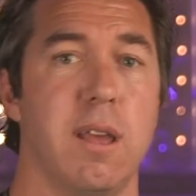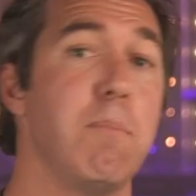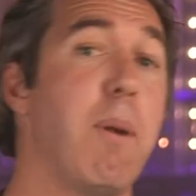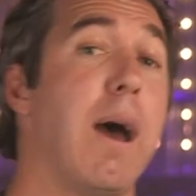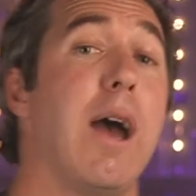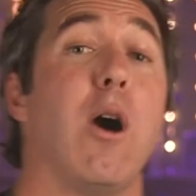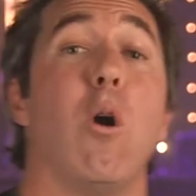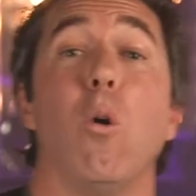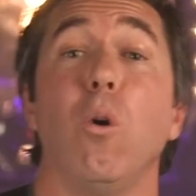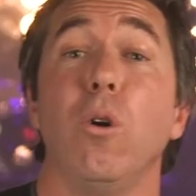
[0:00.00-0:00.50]
by
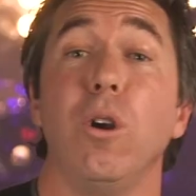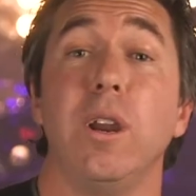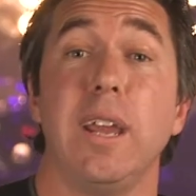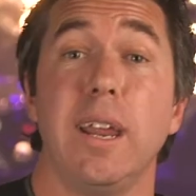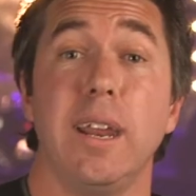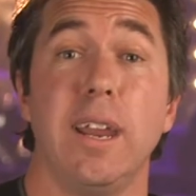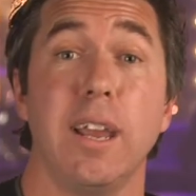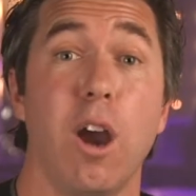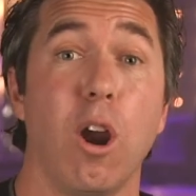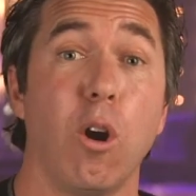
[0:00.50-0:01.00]

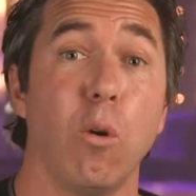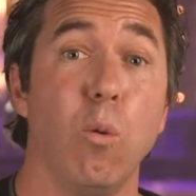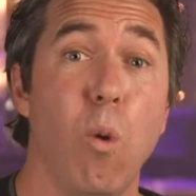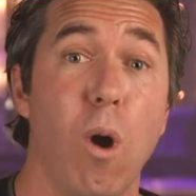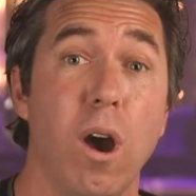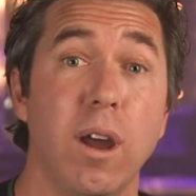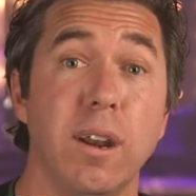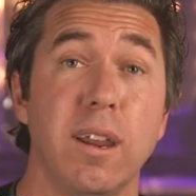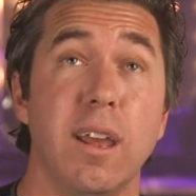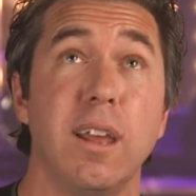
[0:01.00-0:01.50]
orienting our
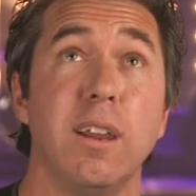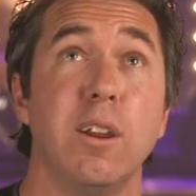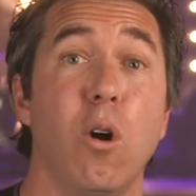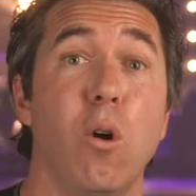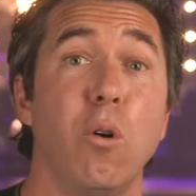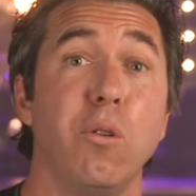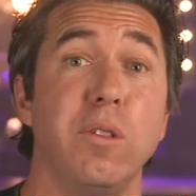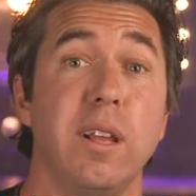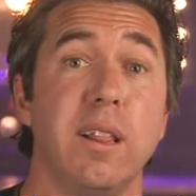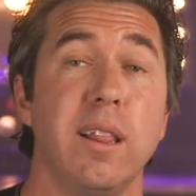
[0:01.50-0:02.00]
one and
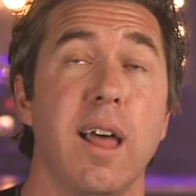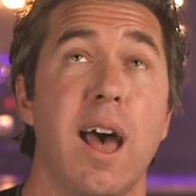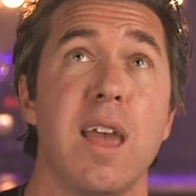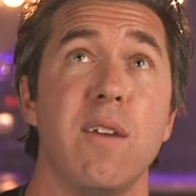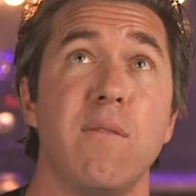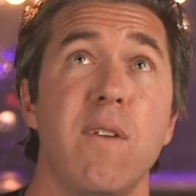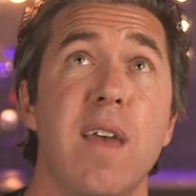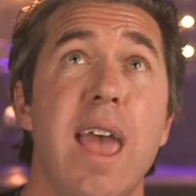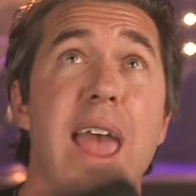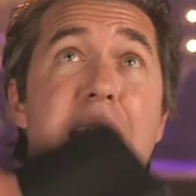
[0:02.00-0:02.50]
only
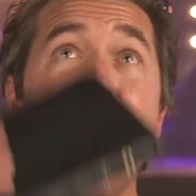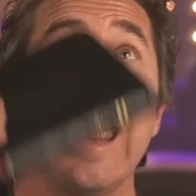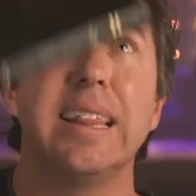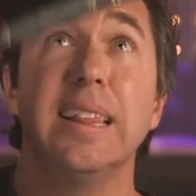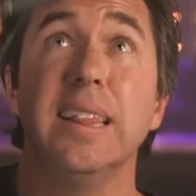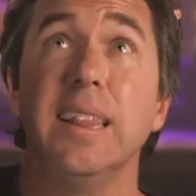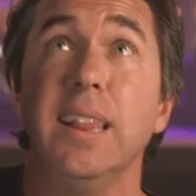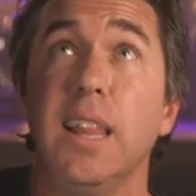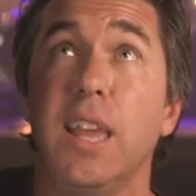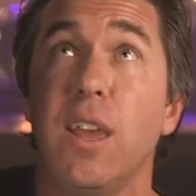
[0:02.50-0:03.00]
life
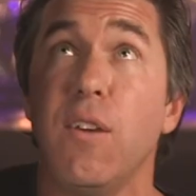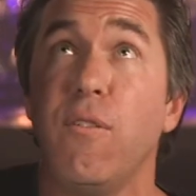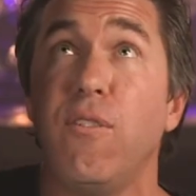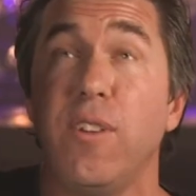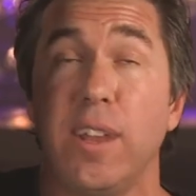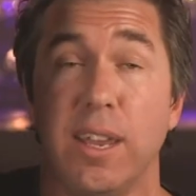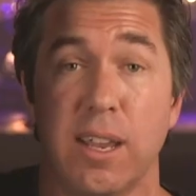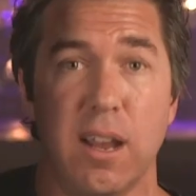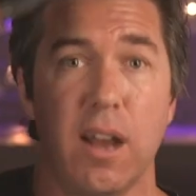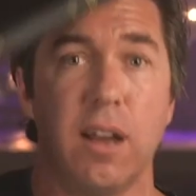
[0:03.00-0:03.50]
and
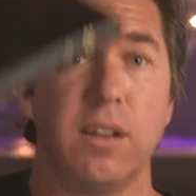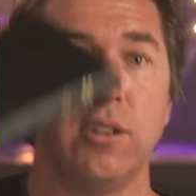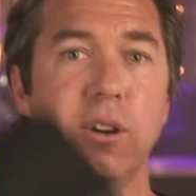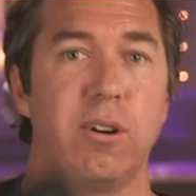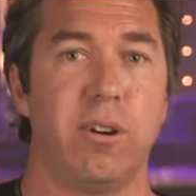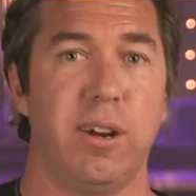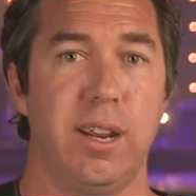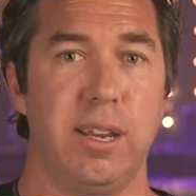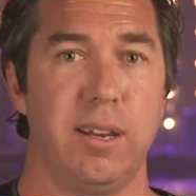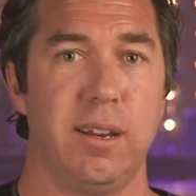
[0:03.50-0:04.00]
living
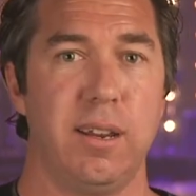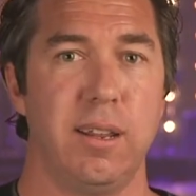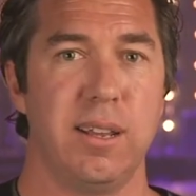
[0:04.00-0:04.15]
under it,